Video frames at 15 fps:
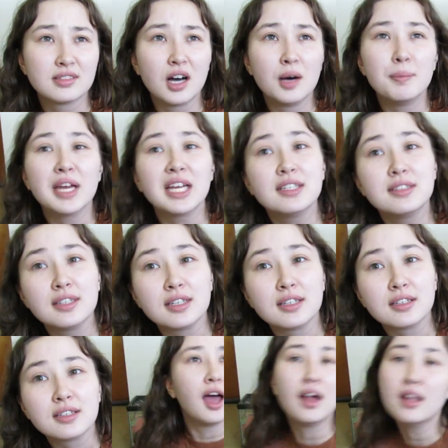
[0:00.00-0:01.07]

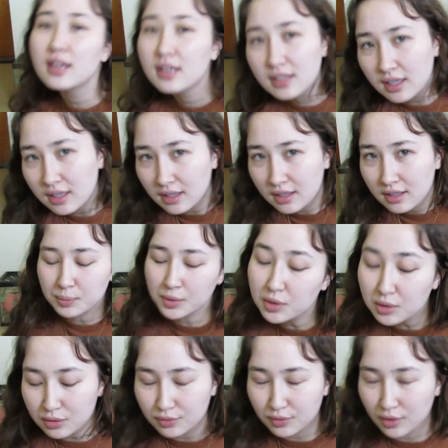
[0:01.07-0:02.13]
amazing, elegant,
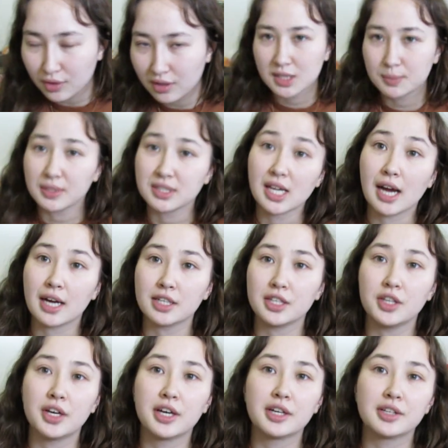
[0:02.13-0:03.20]
beautiful,
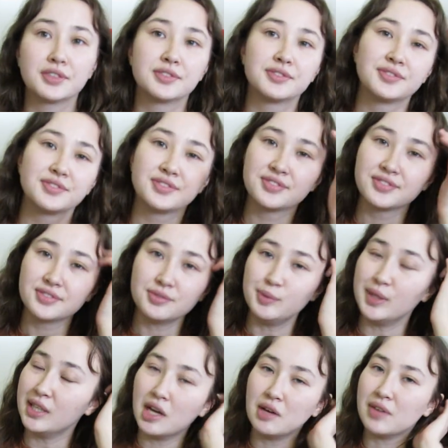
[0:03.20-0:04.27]
spectacular.
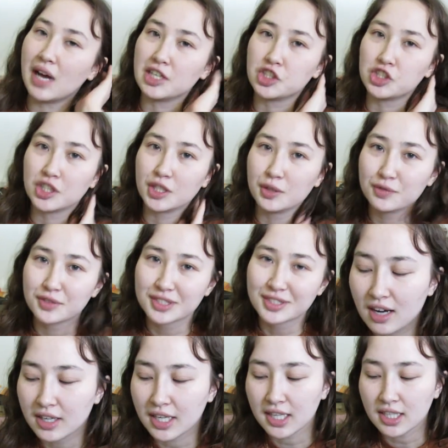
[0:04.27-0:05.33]
We love adjectives.
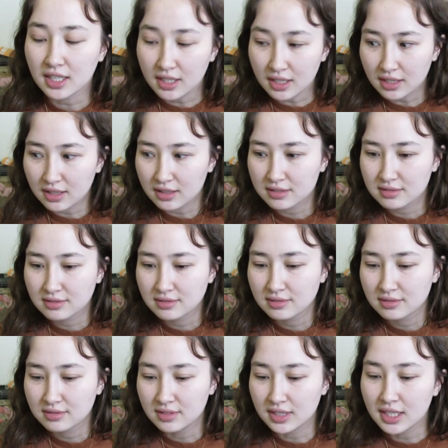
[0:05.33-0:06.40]
Okay, eat.
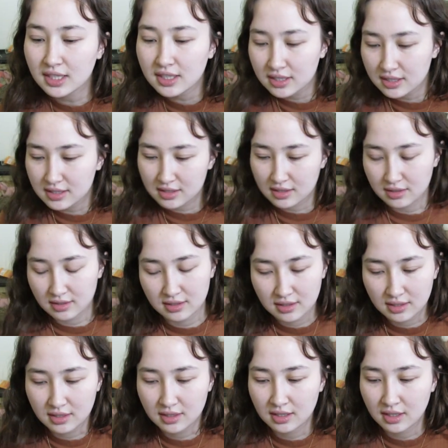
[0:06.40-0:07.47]
This
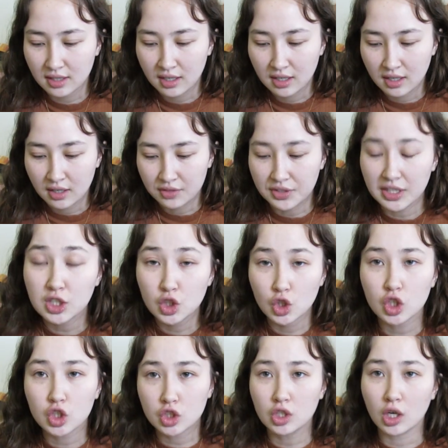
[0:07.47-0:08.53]

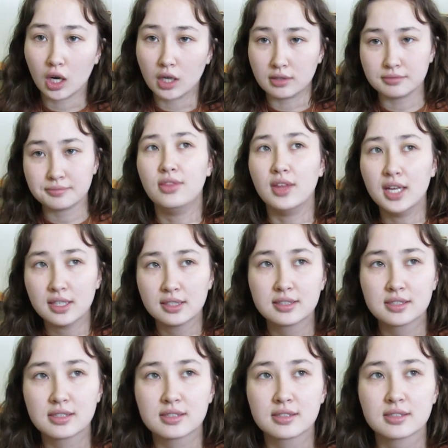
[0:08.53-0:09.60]
looks good.
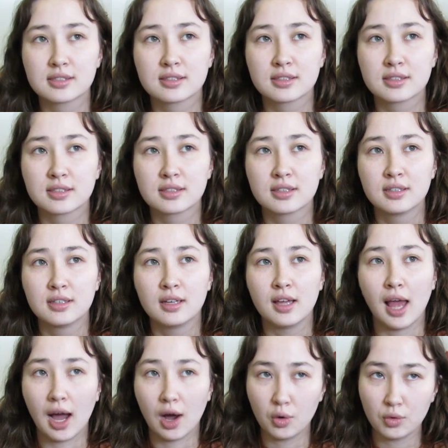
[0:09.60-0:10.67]
This
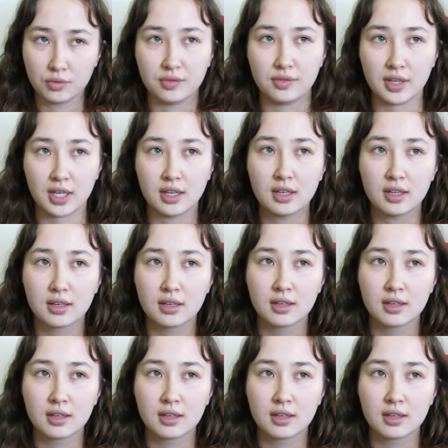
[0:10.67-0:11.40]
outfit